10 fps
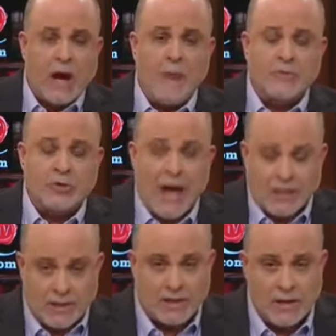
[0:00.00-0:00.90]

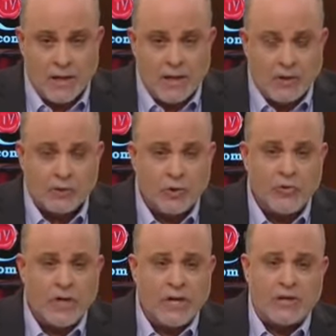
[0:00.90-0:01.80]
objected
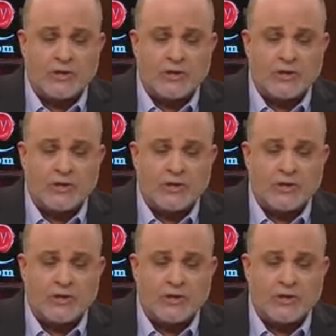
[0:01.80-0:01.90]
to the